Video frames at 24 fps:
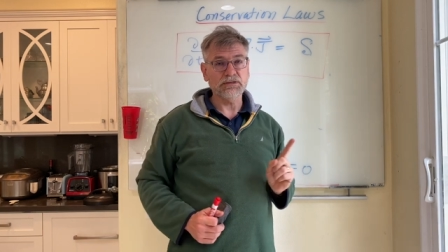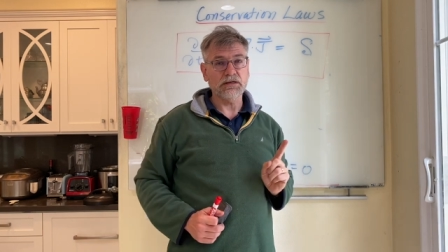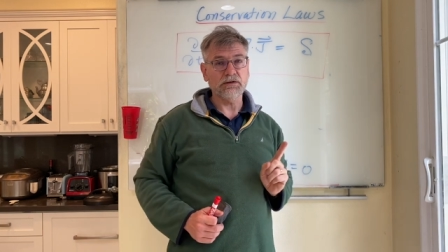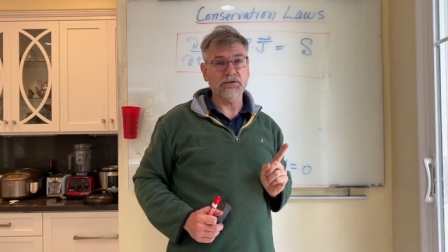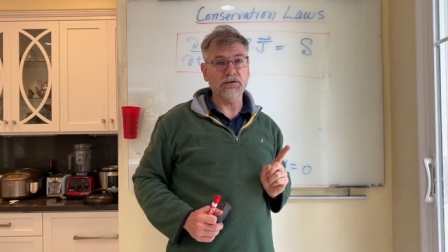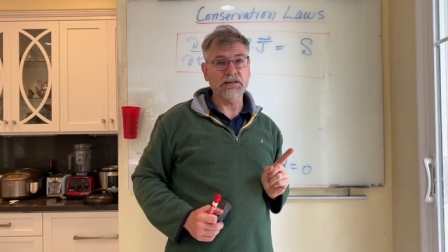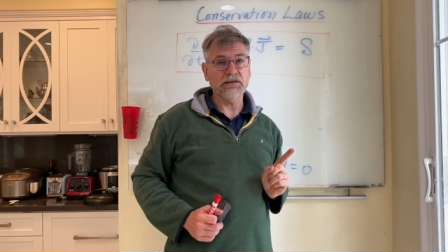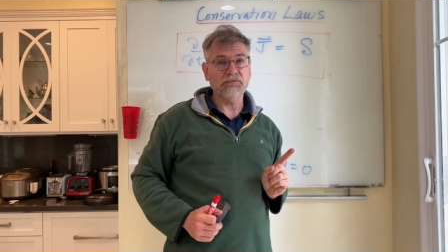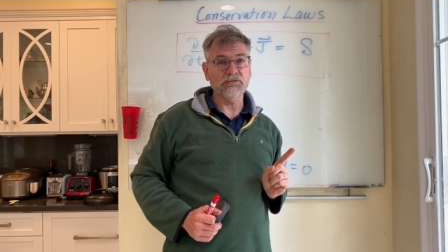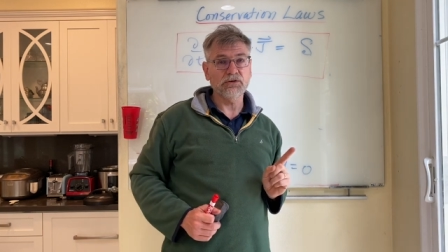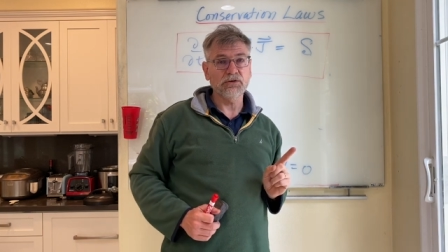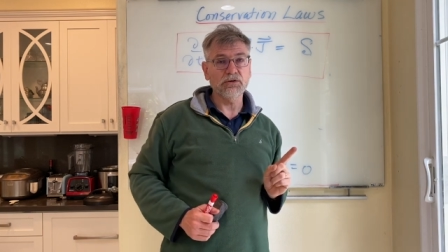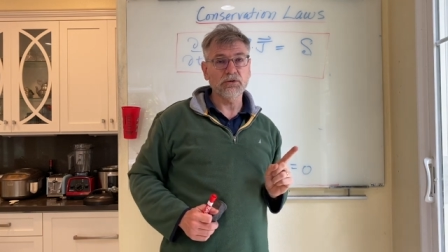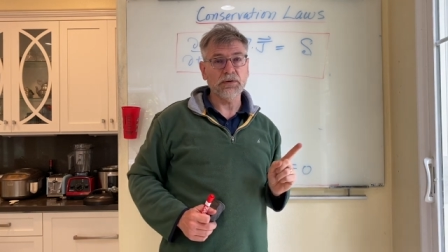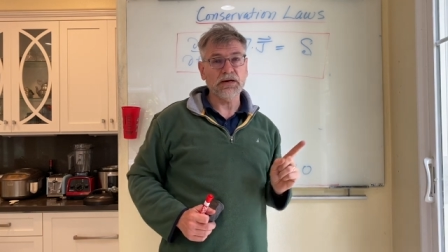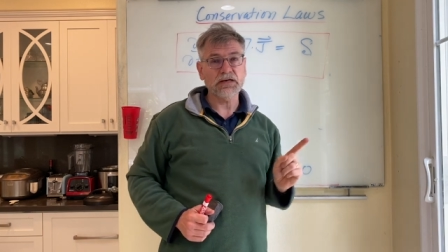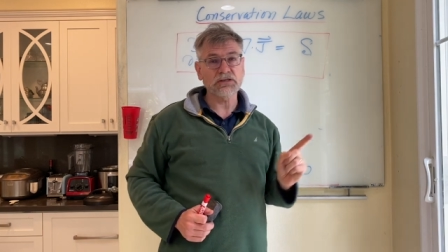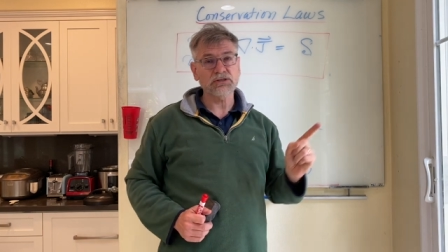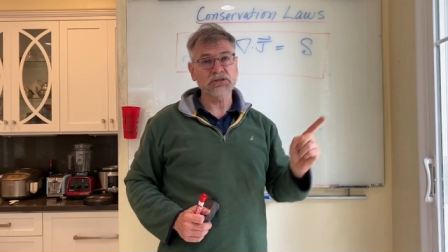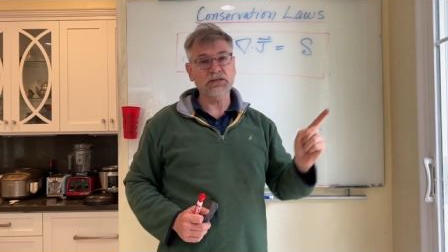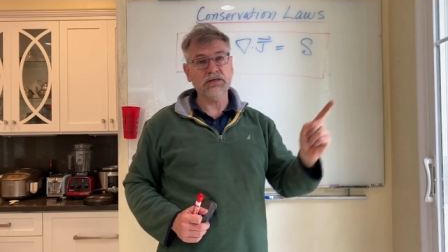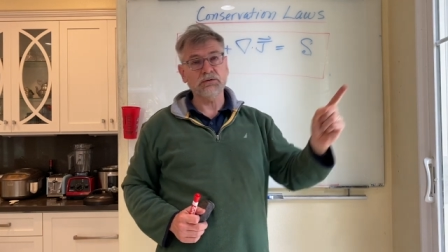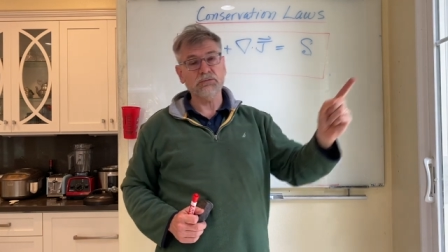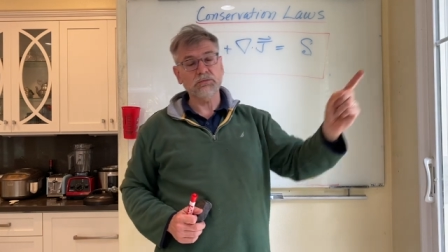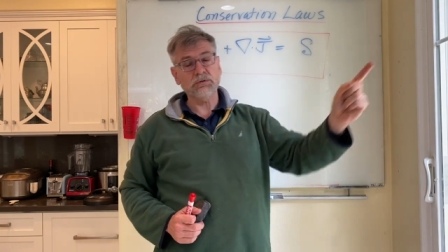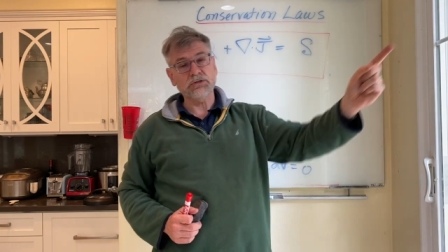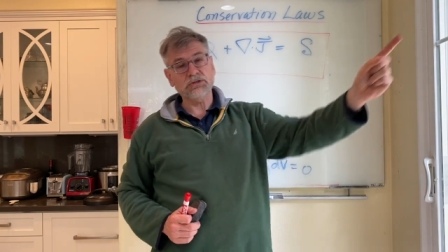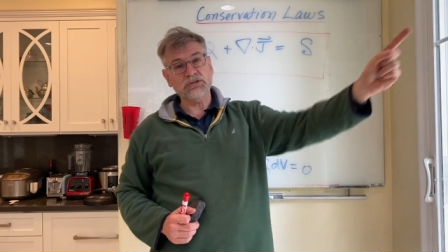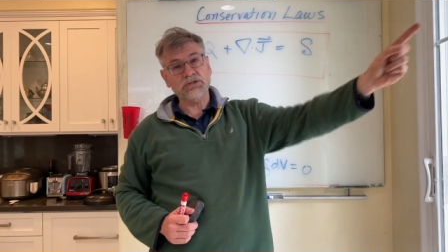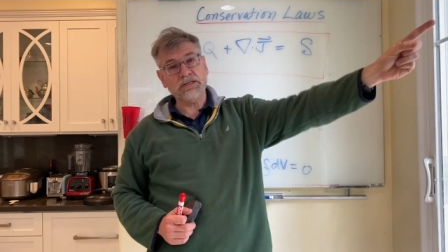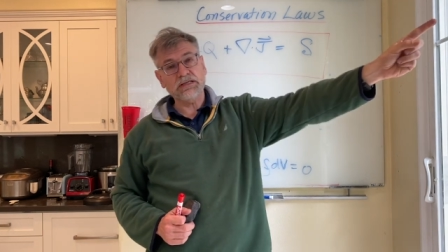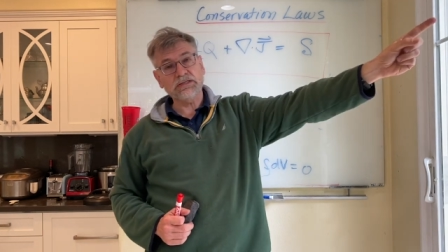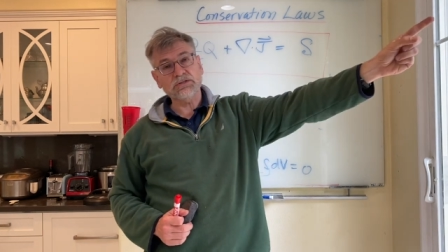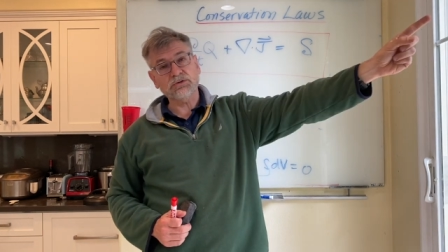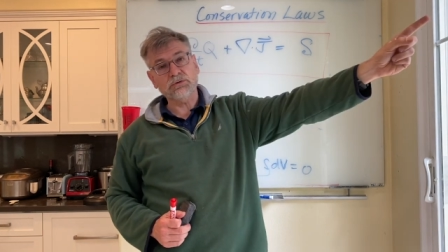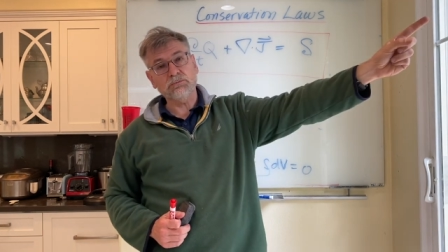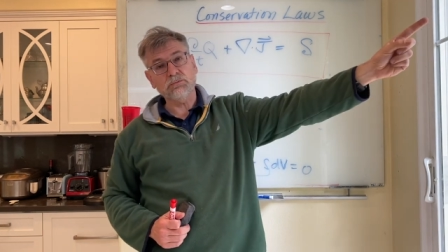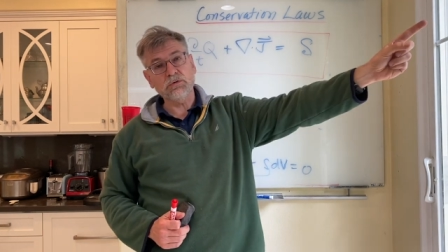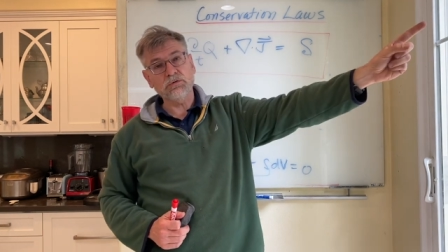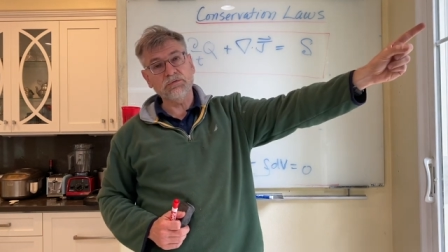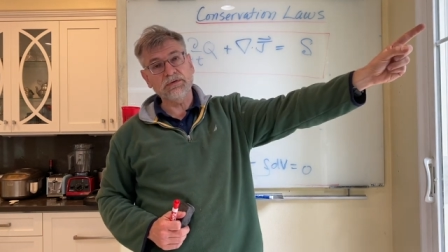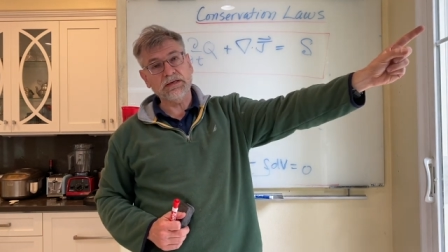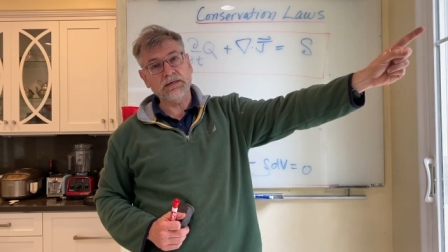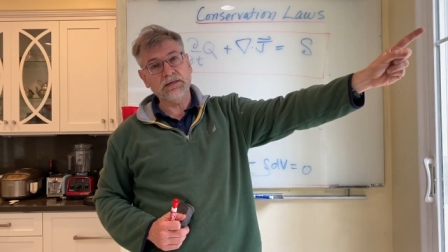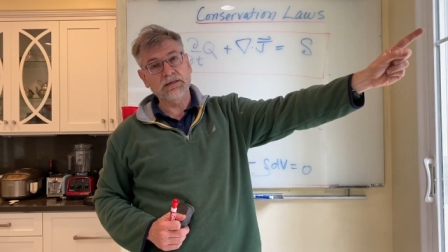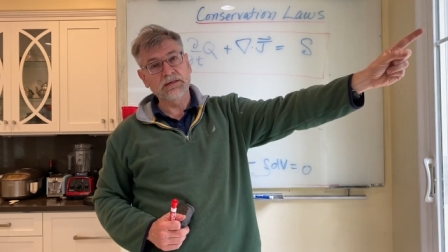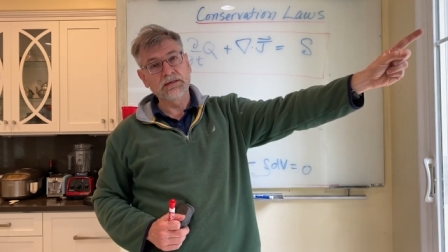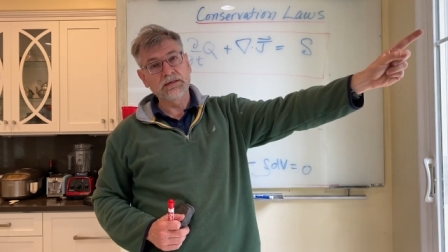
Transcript: You'll have the direction in which things are moving,